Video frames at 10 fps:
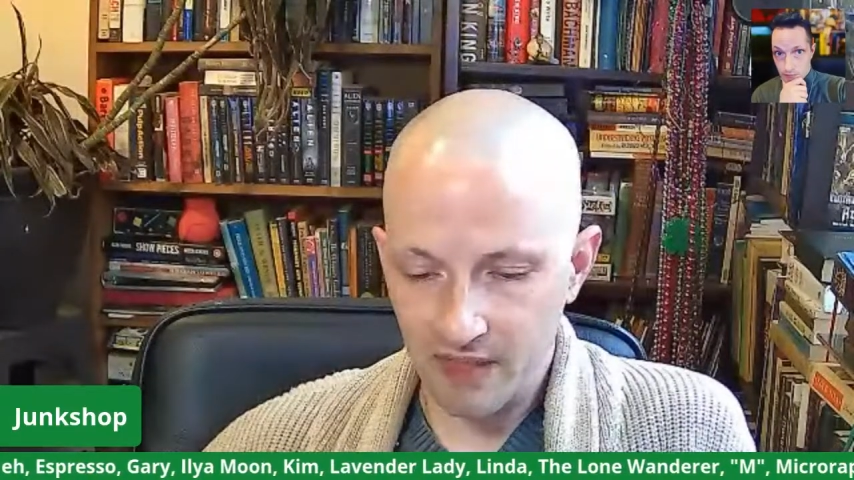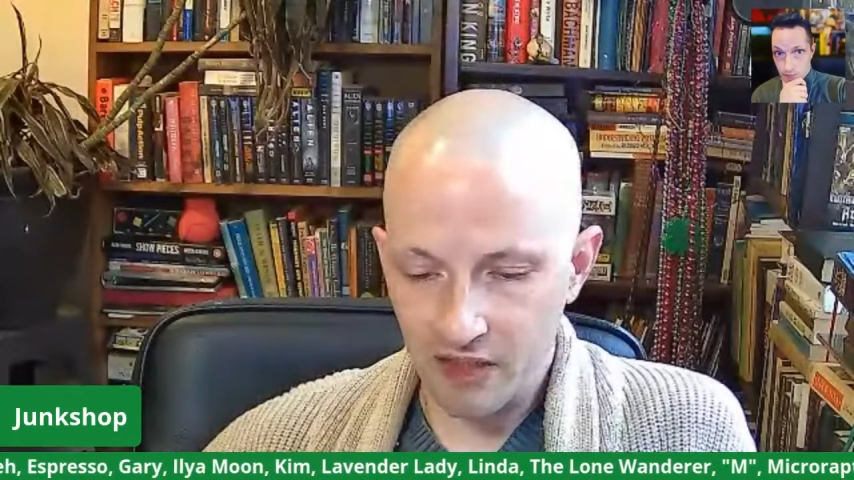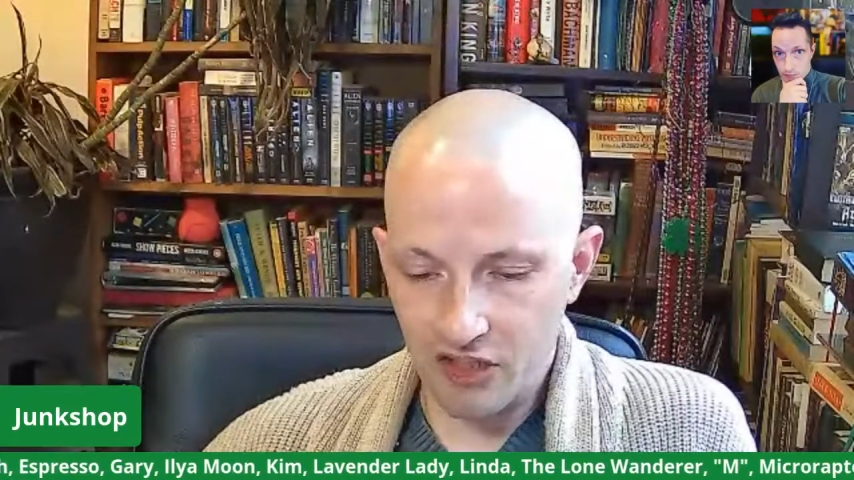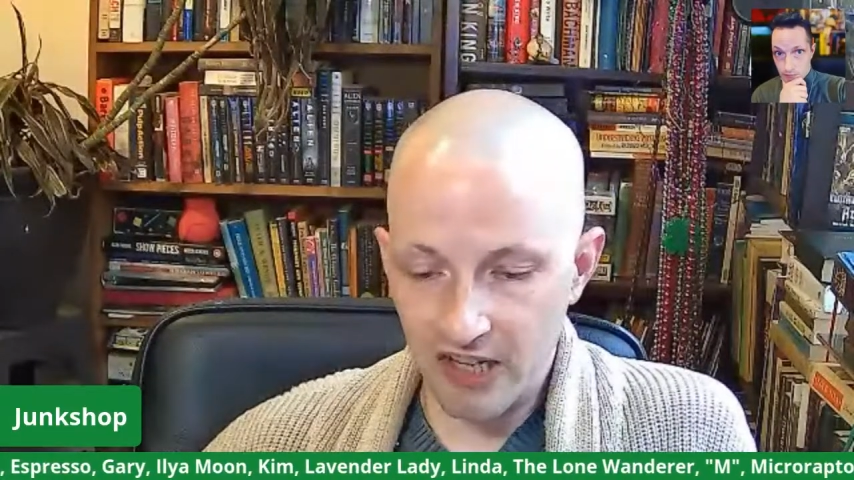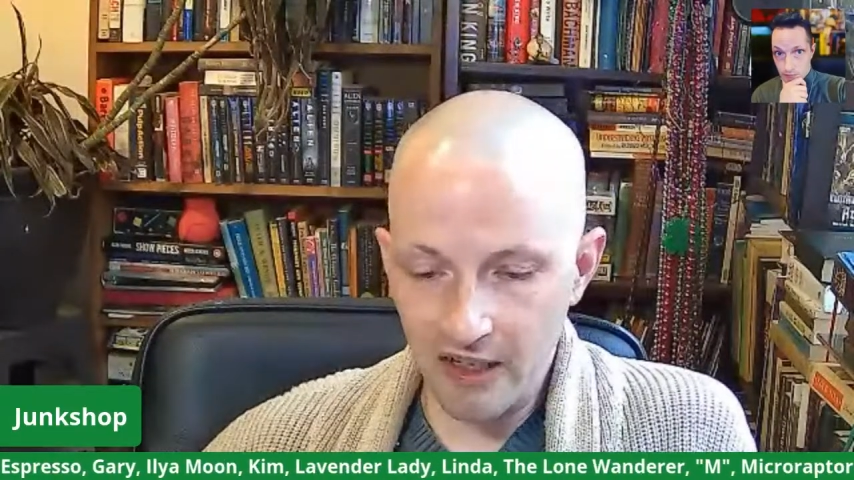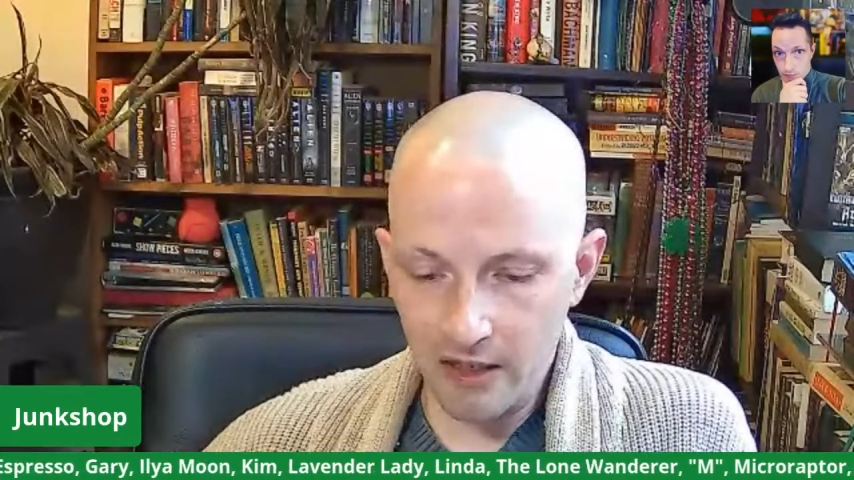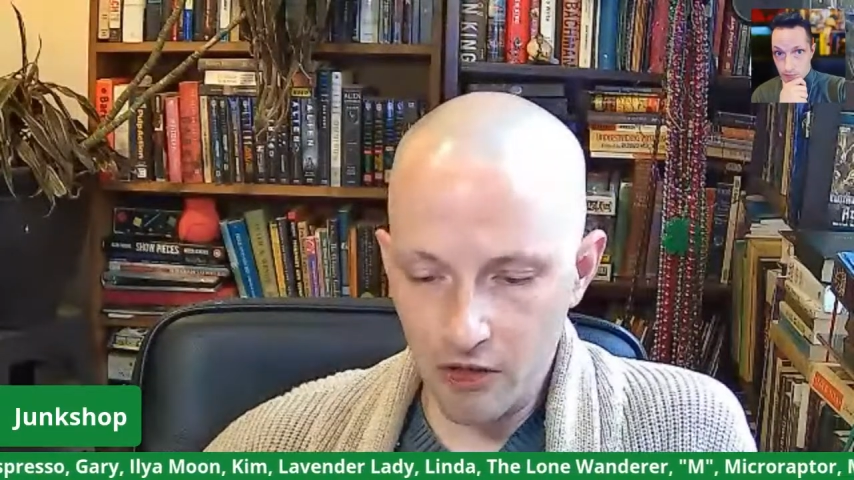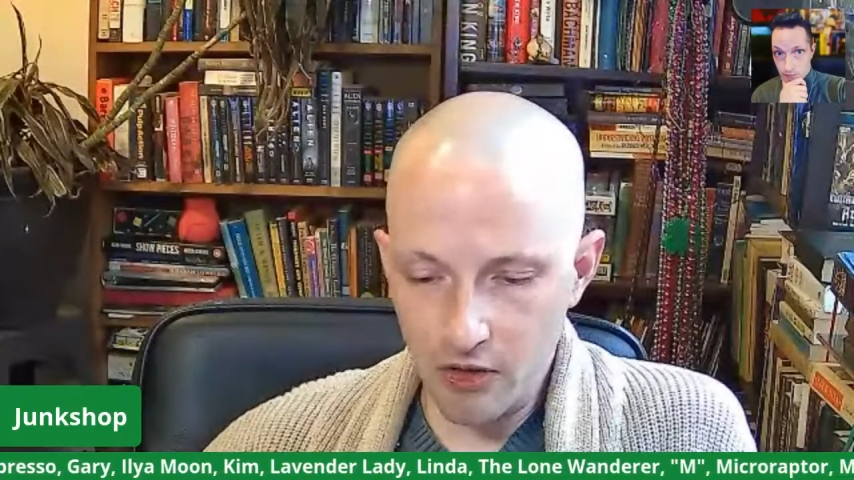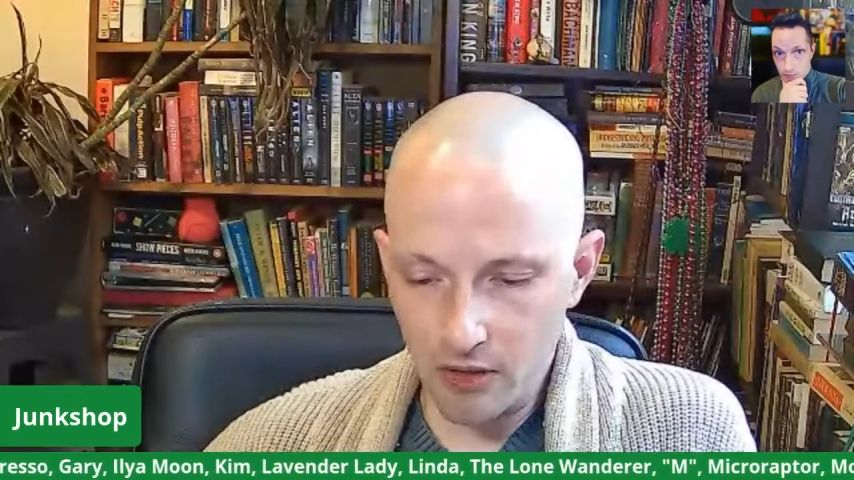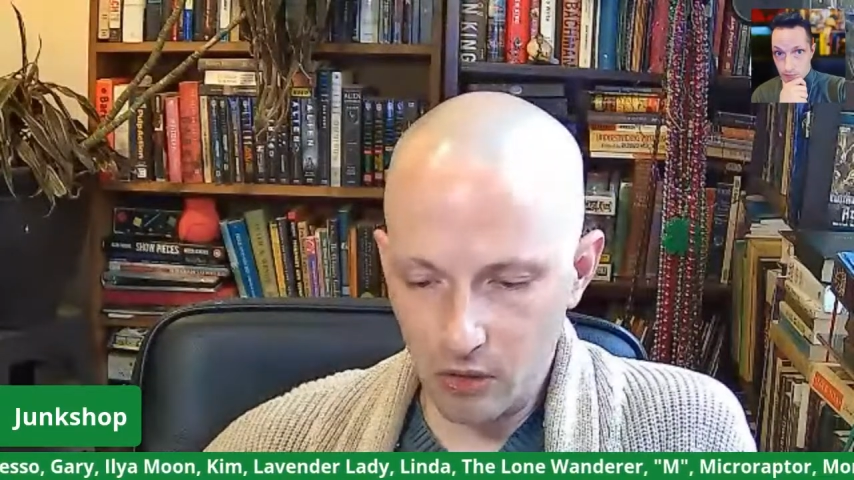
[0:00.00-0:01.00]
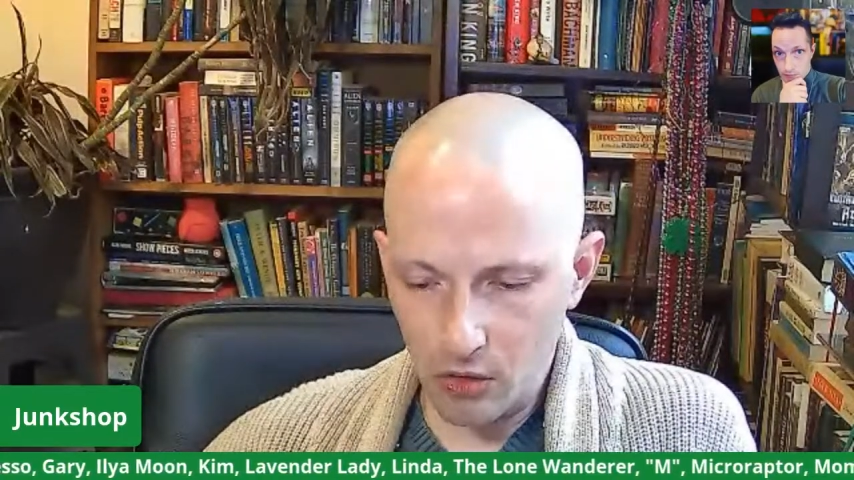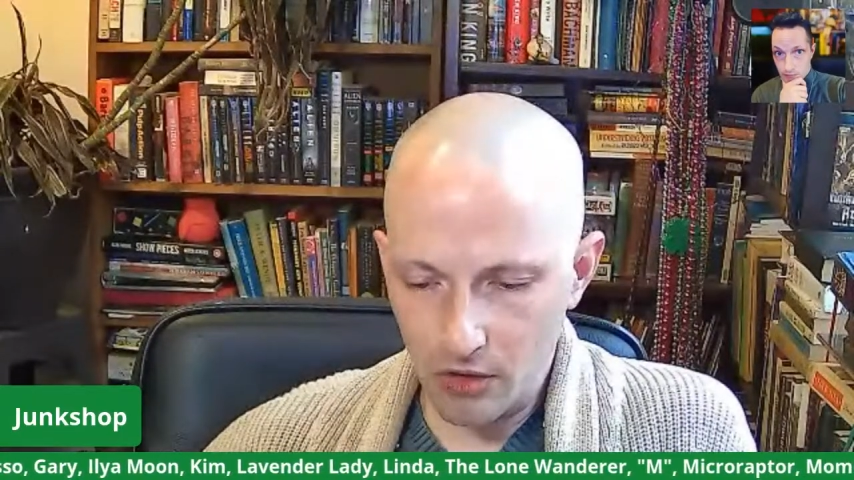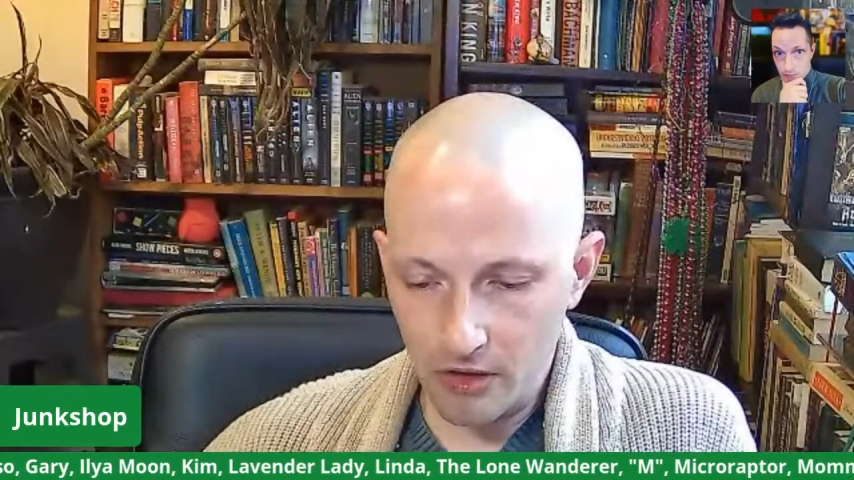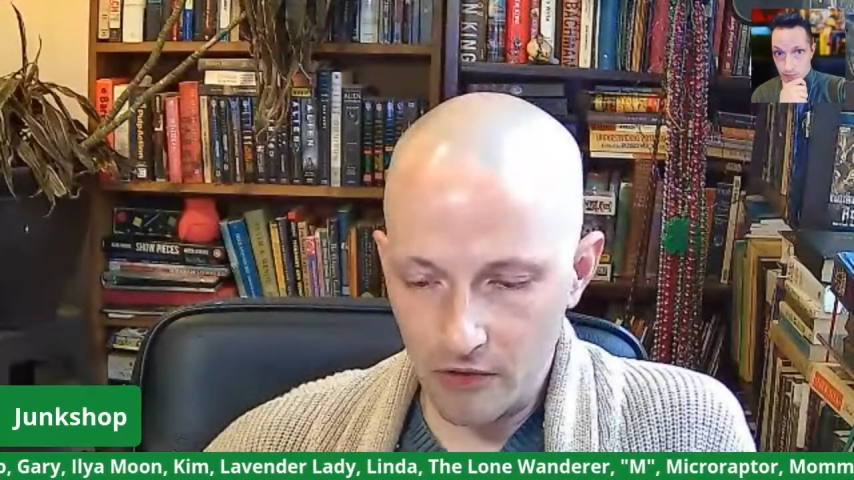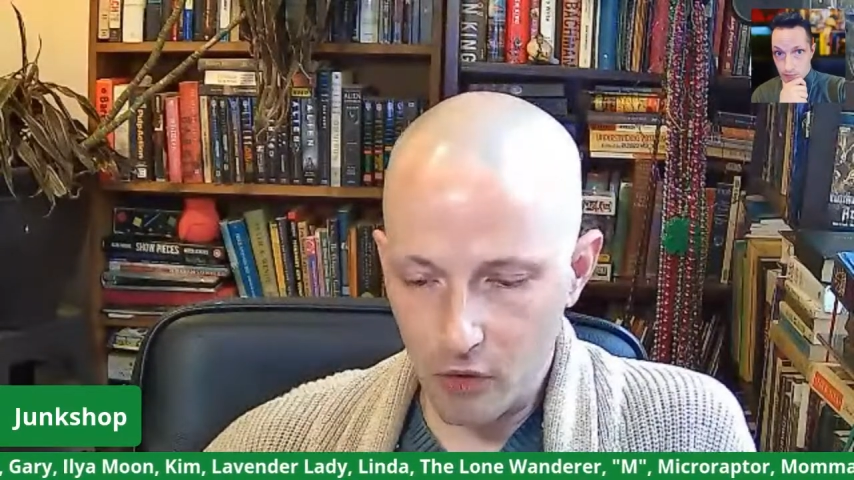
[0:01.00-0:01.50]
Sing unto the Lord,